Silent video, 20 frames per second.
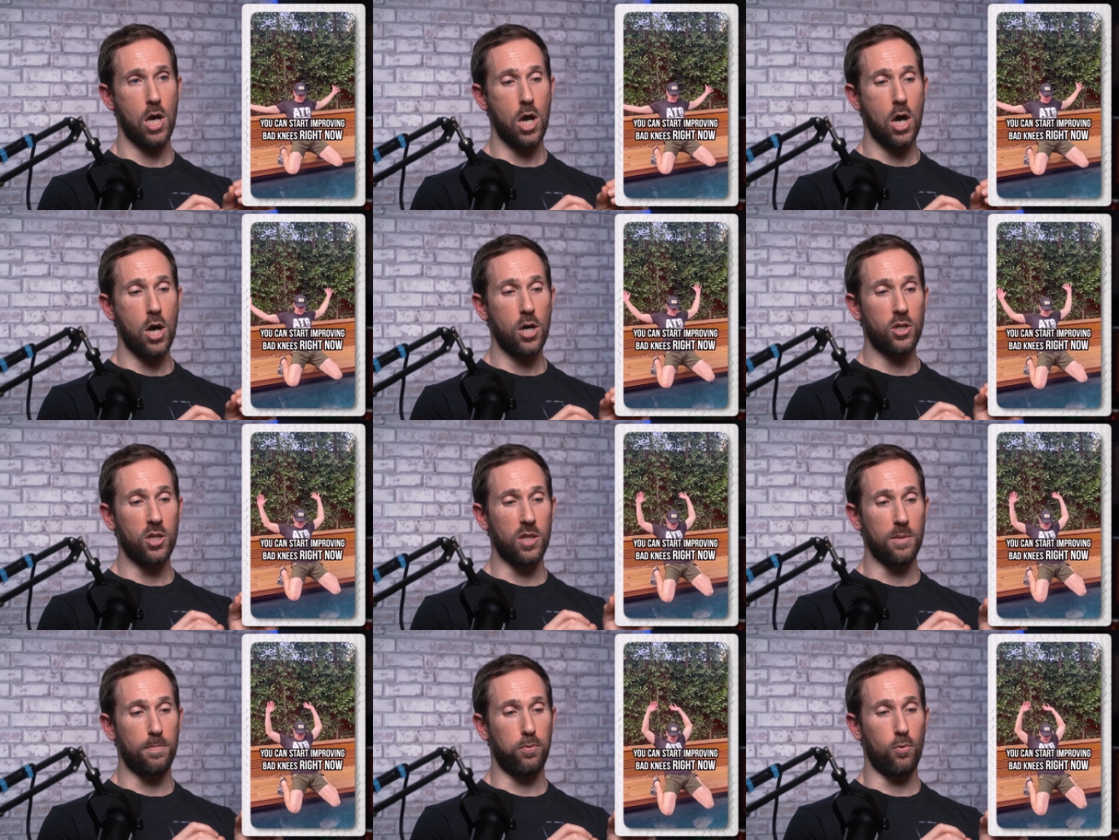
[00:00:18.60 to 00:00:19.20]

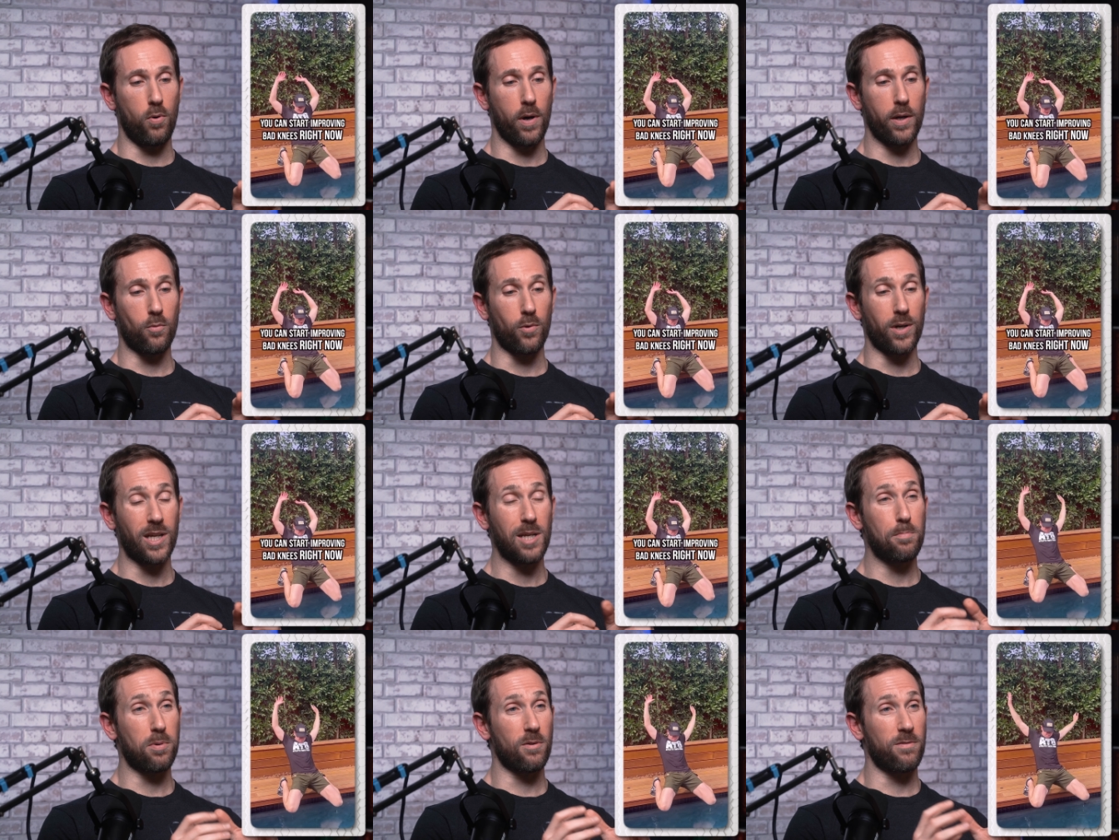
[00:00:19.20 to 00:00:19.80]
to the point where
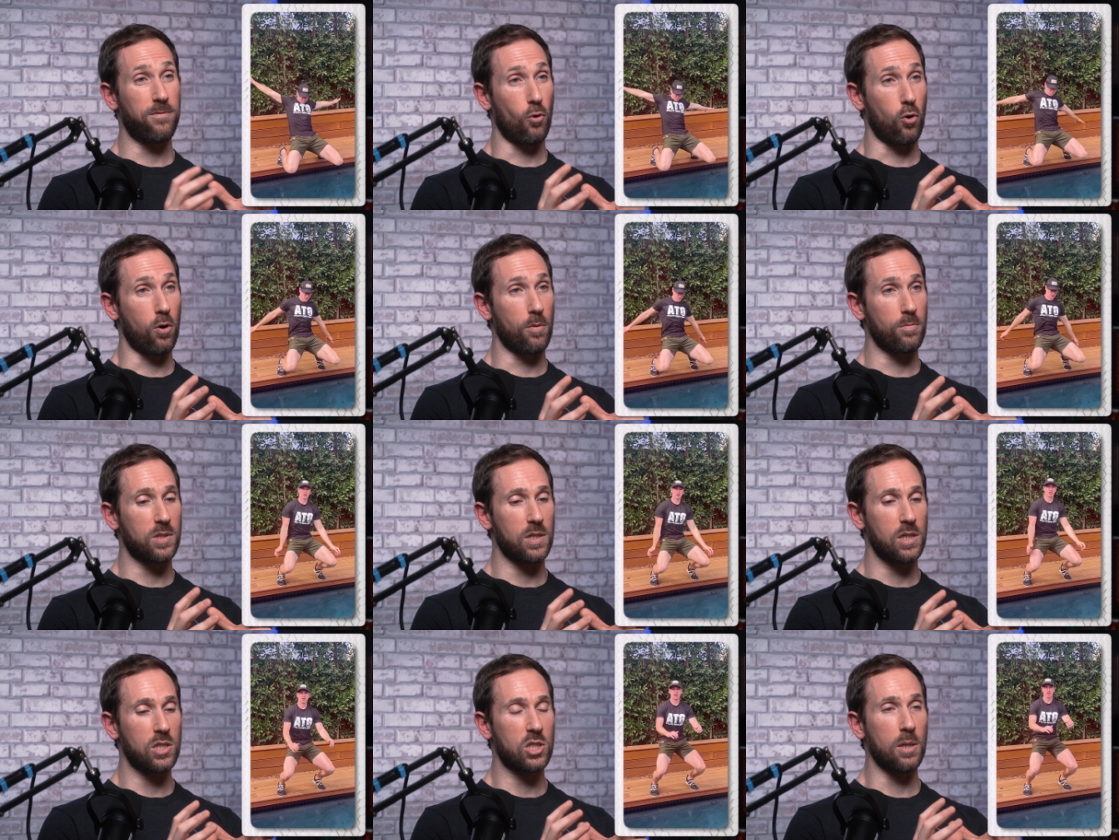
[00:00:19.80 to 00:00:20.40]
he
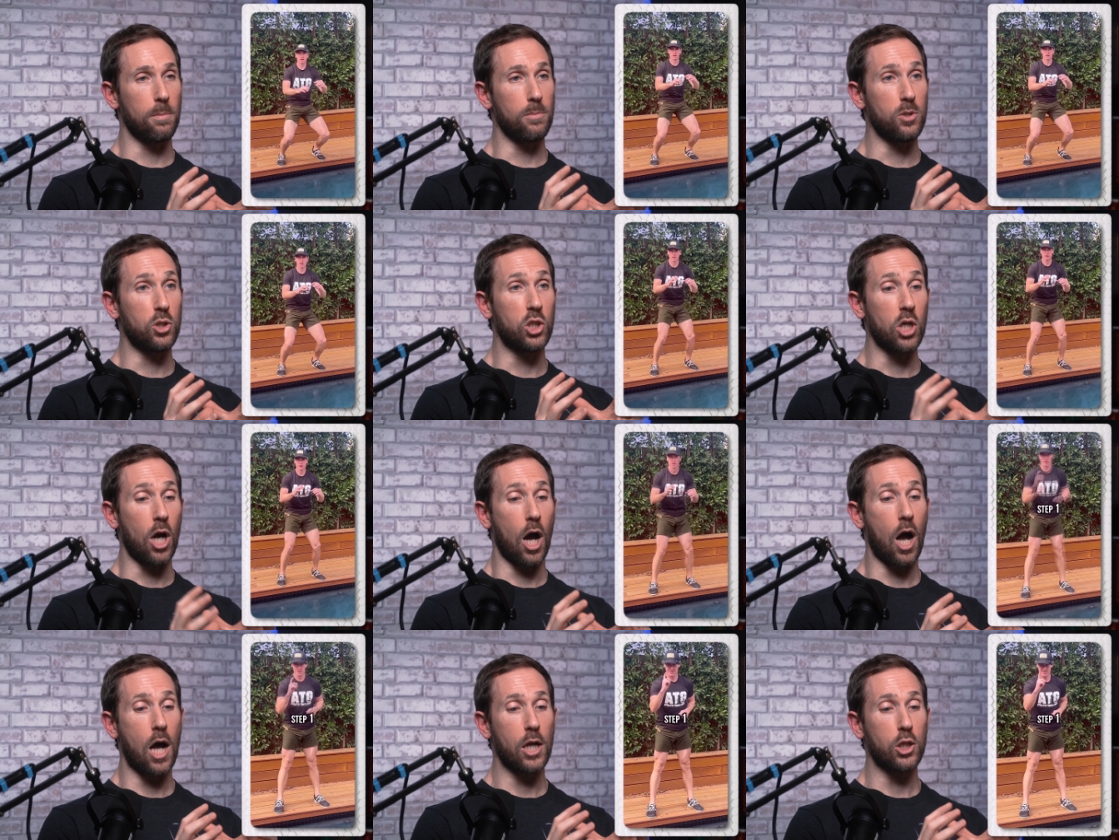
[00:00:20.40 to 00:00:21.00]
performs some
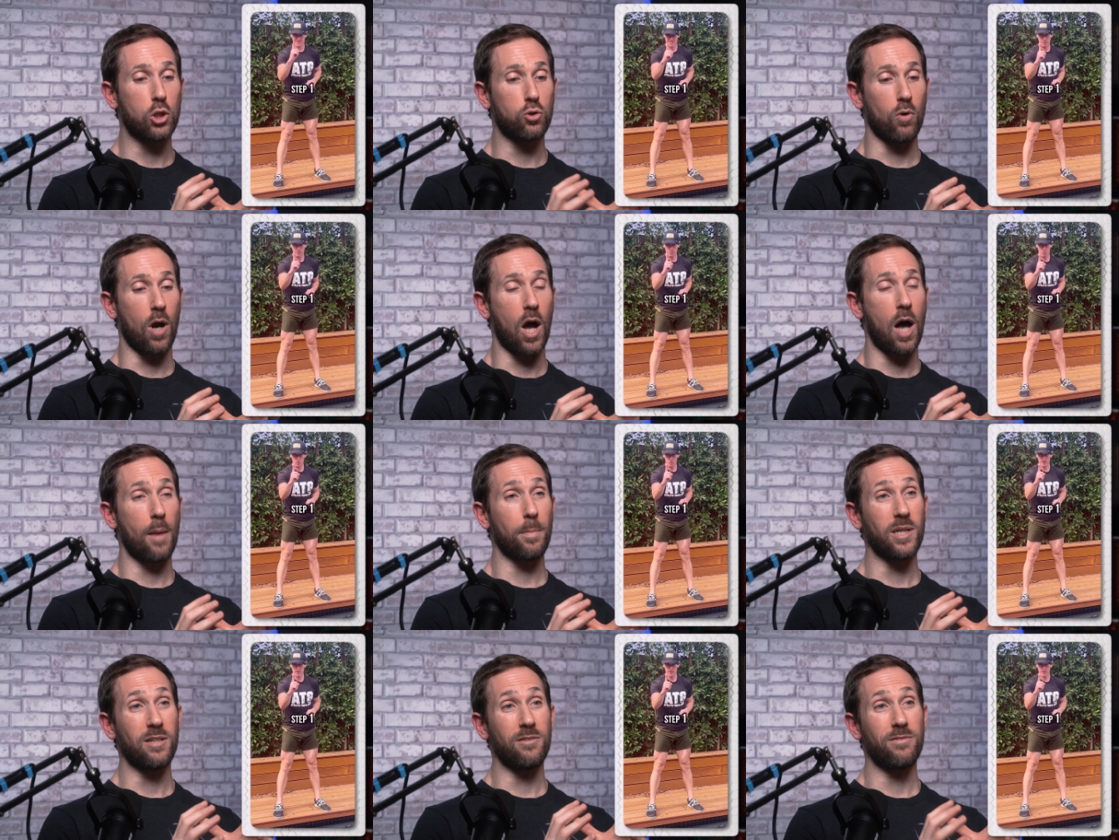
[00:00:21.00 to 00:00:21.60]

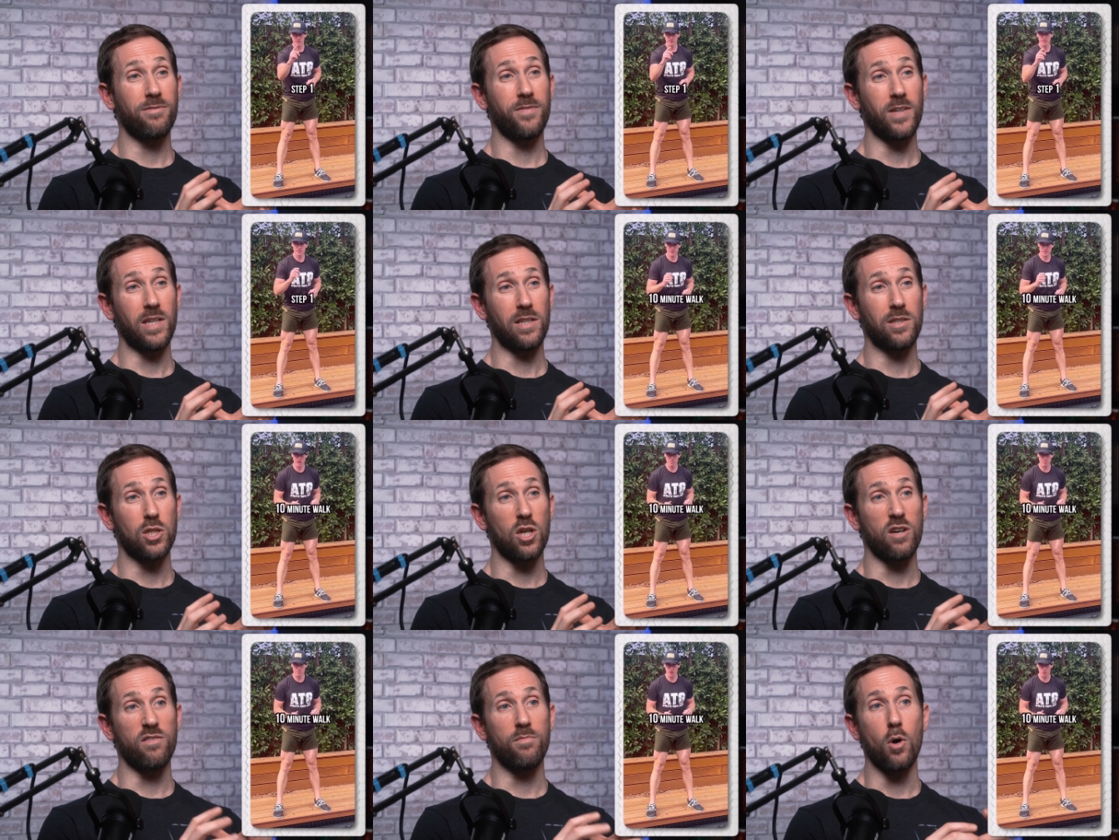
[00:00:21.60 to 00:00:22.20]
jaw-dropping
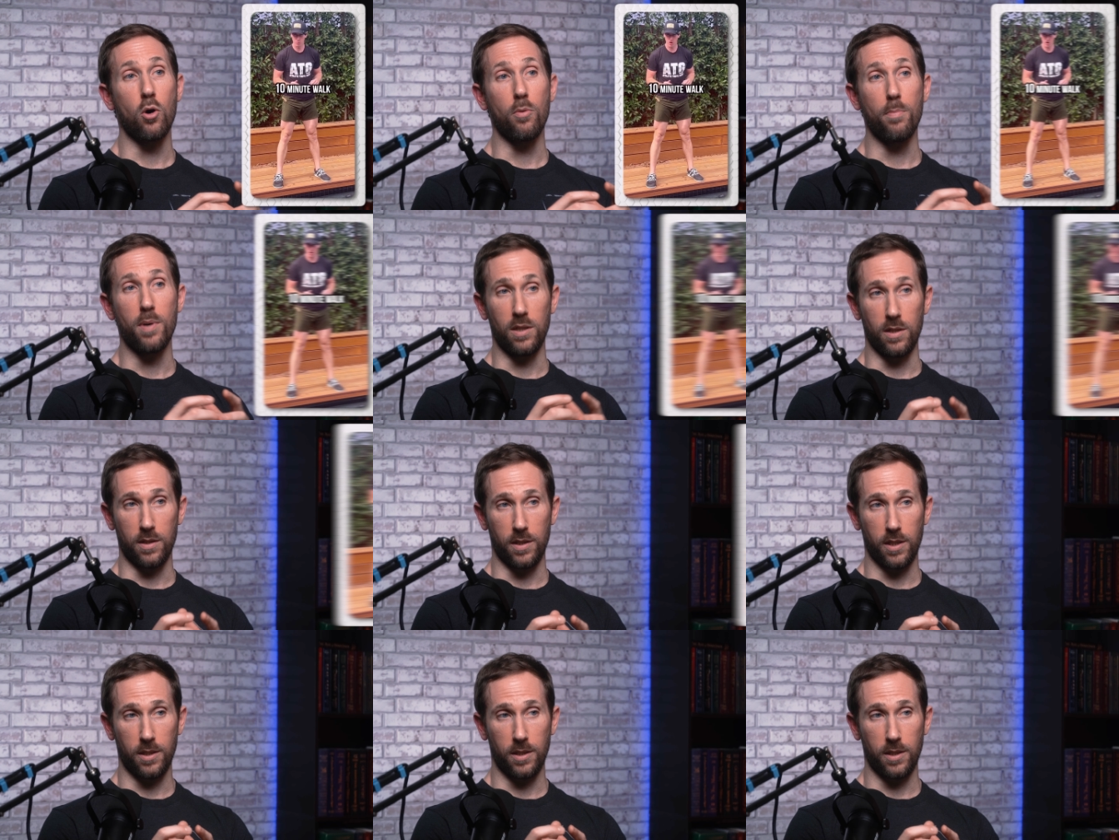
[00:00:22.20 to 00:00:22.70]
feats of mobility.